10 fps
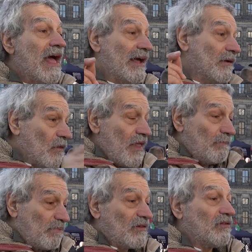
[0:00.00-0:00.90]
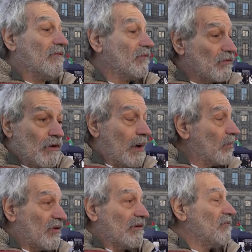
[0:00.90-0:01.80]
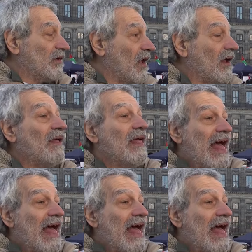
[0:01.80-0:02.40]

I know that press conference room, I was there every day.